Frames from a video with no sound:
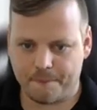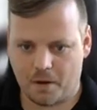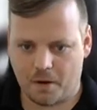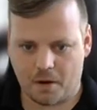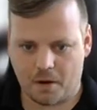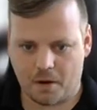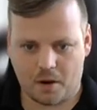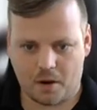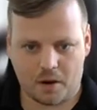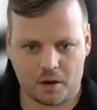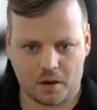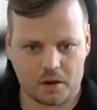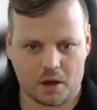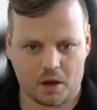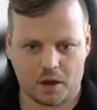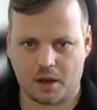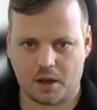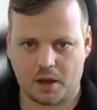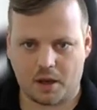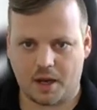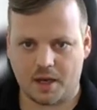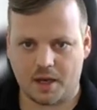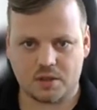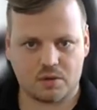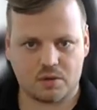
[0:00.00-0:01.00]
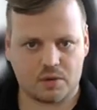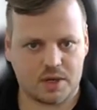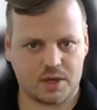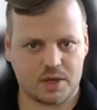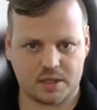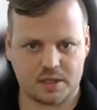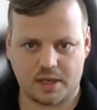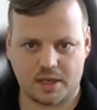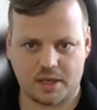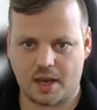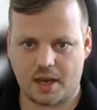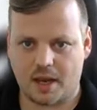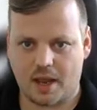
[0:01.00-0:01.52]
Another
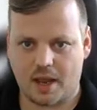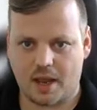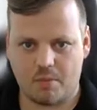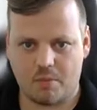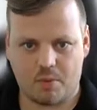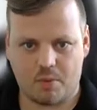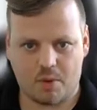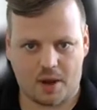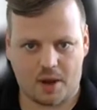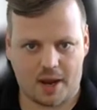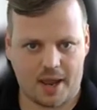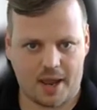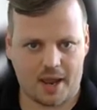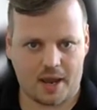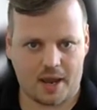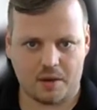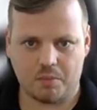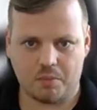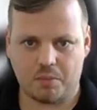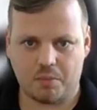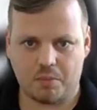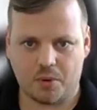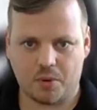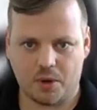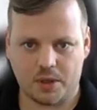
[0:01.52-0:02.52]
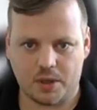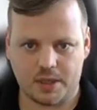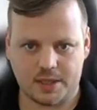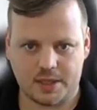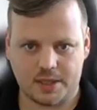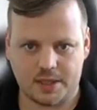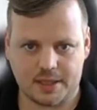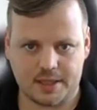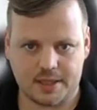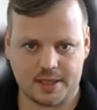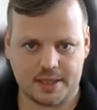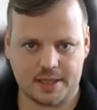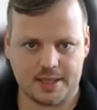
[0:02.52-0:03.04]
interesting API
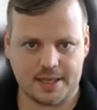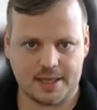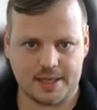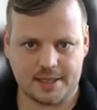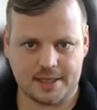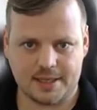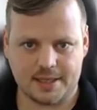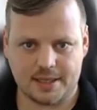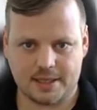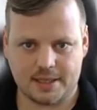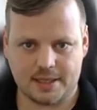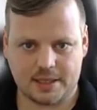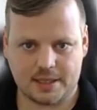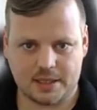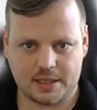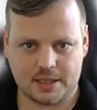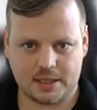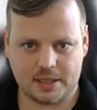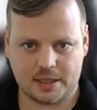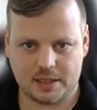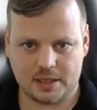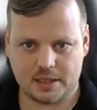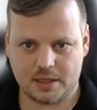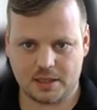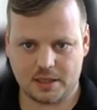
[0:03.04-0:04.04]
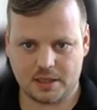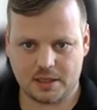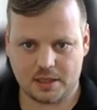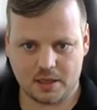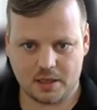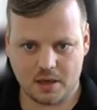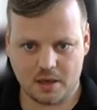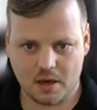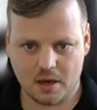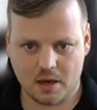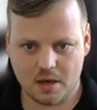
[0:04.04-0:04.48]
endpoint is